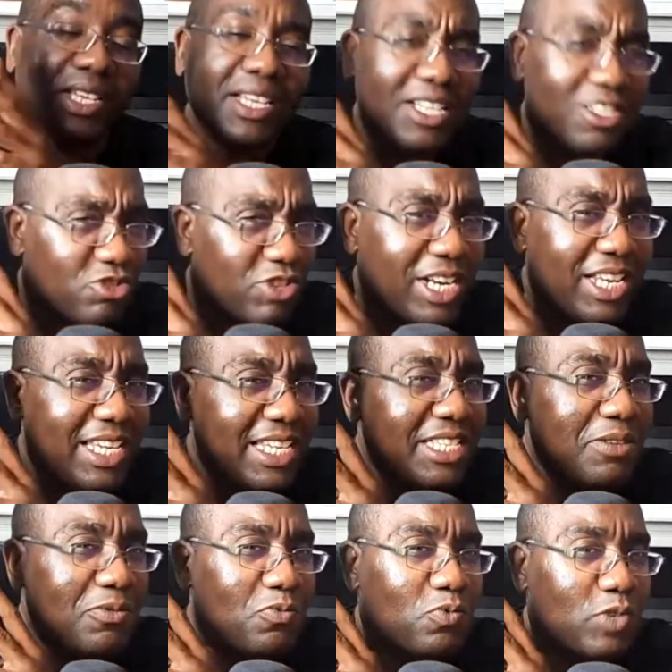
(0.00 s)
Try to get the
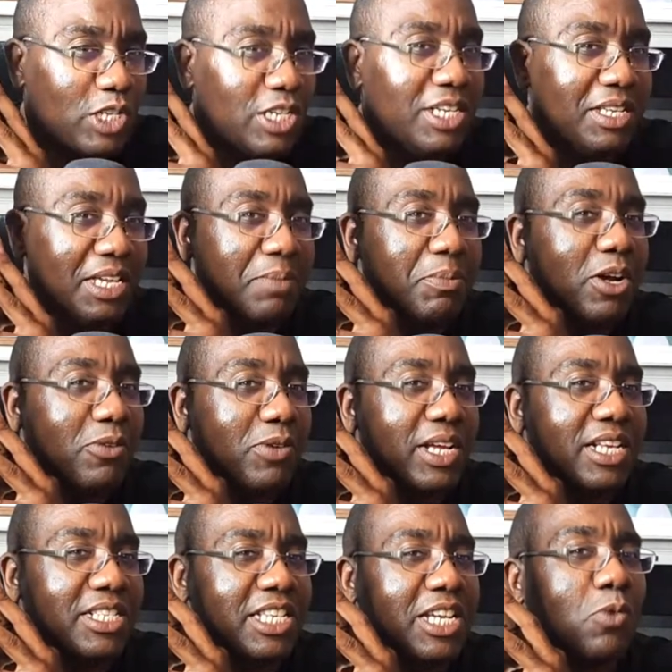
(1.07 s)
good
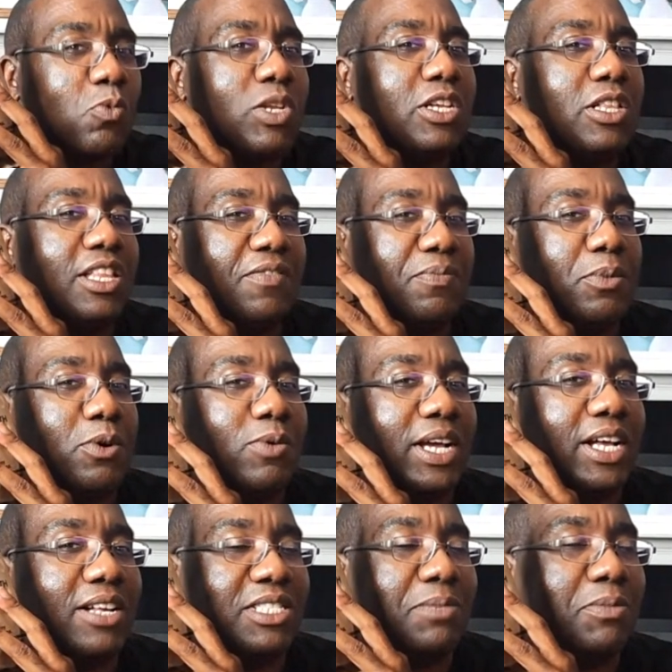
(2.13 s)
MREs. It could really lift
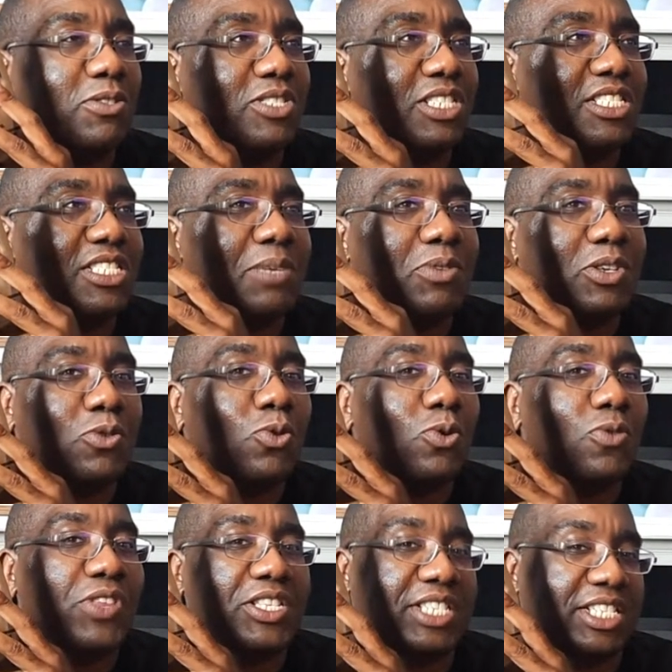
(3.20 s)
morale. Some of those things come with cool
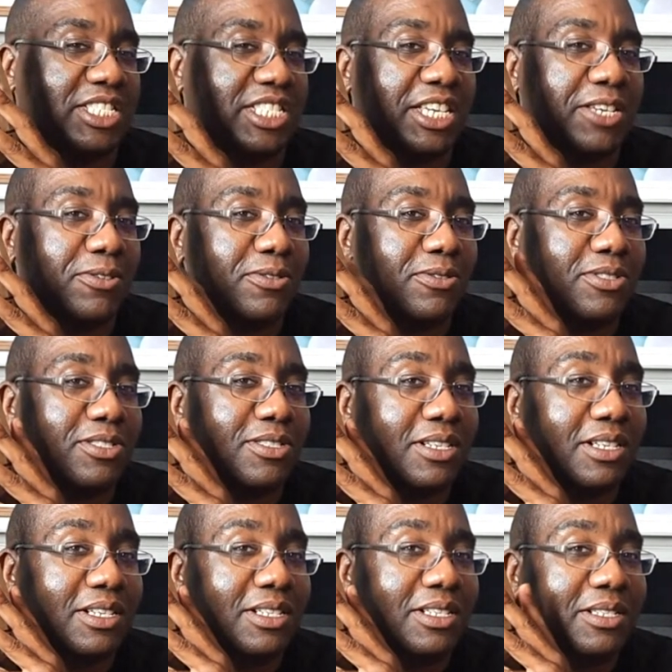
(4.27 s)
things like Skittles
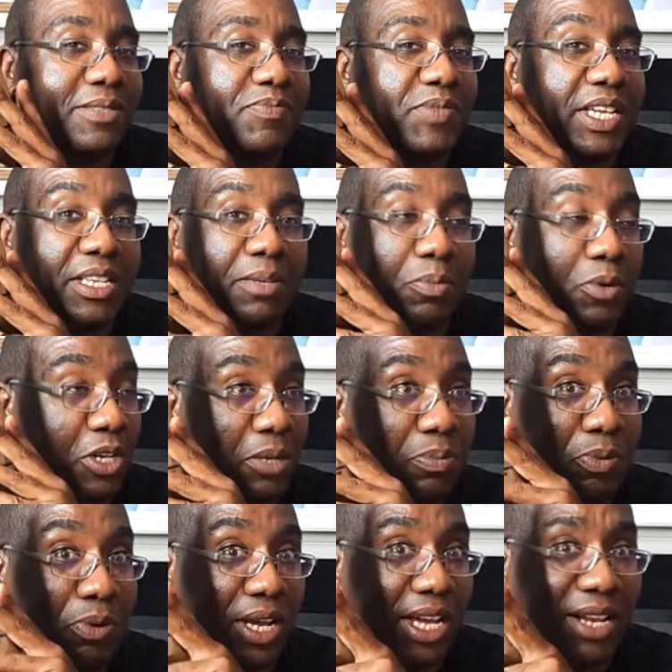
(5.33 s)
and good
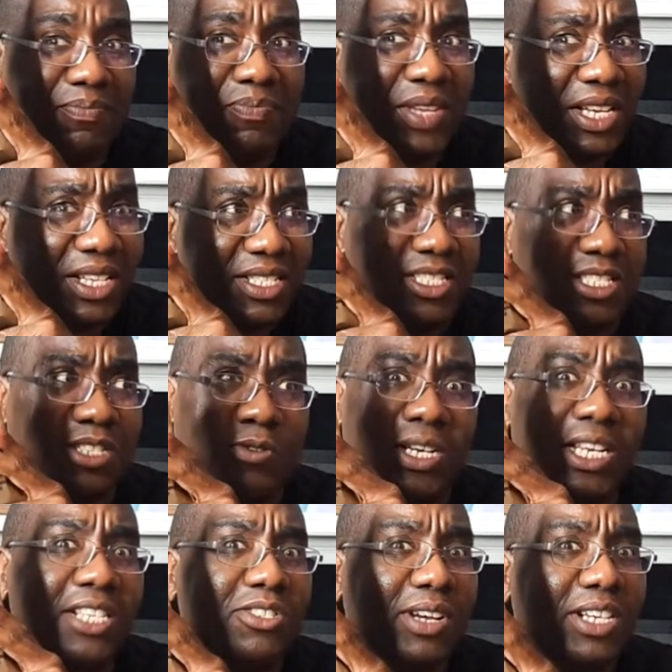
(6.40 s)
bread. The
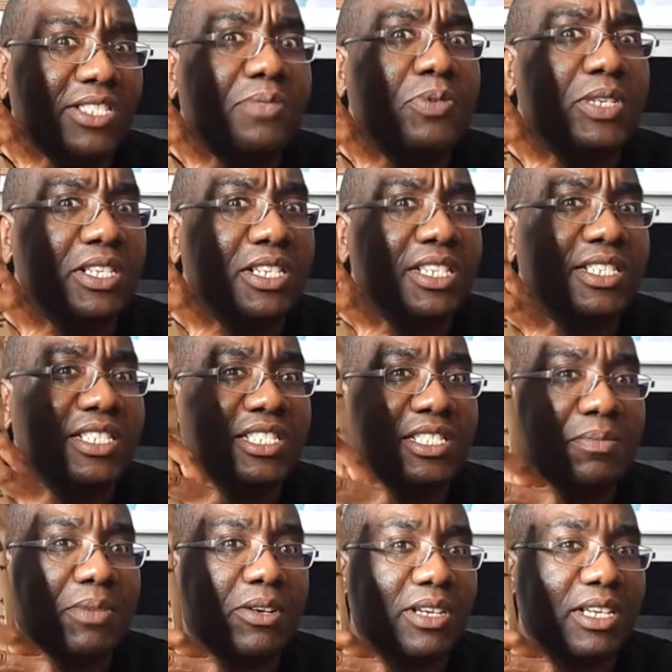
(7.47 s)
ingredients are pretty good in these
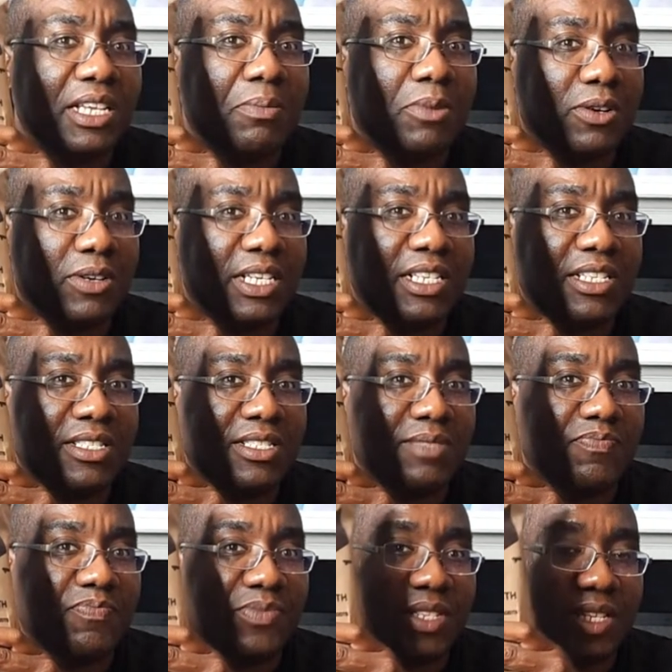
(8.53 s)
American MREs,
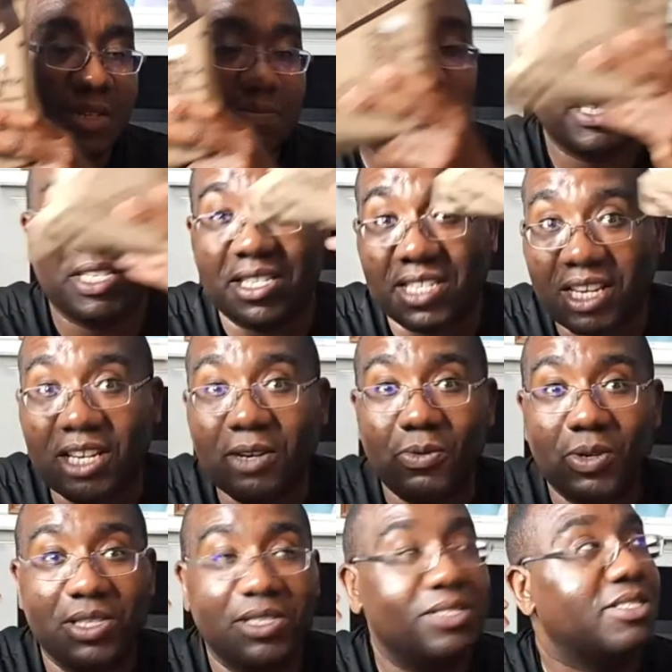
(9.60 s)
but the, the good
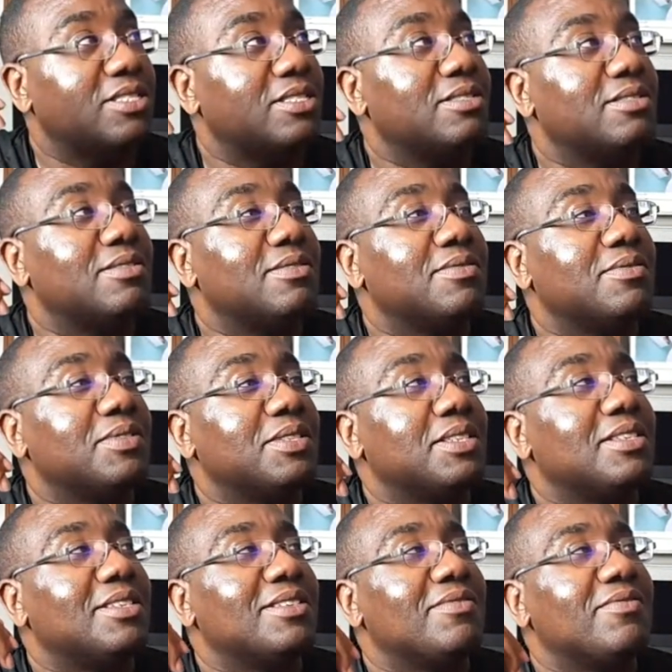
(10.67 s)
ones,
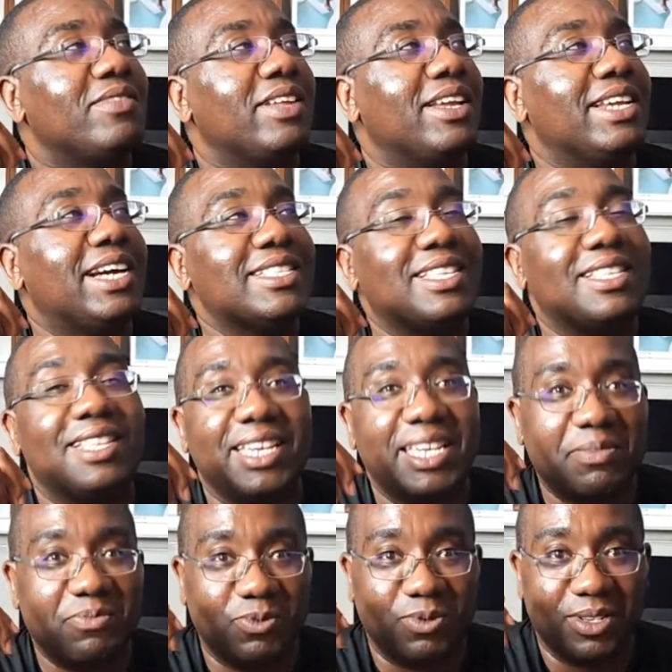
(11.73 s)
not, not the
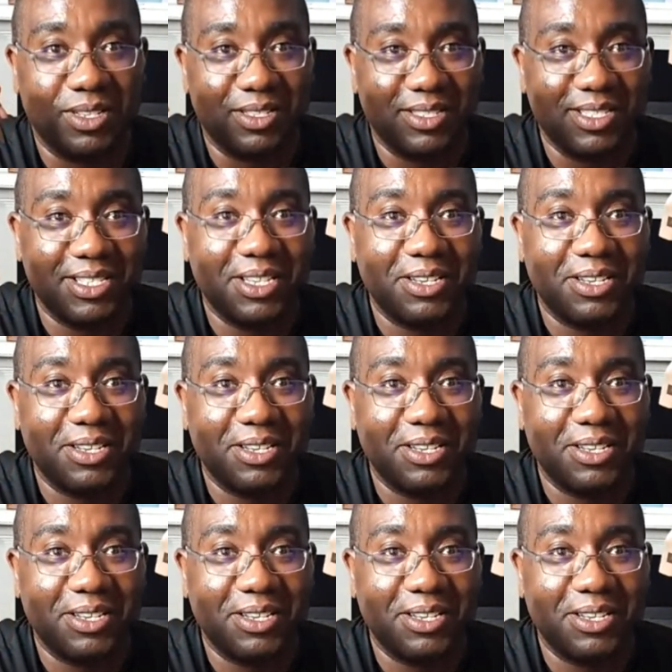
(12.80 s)
lame ones. You know,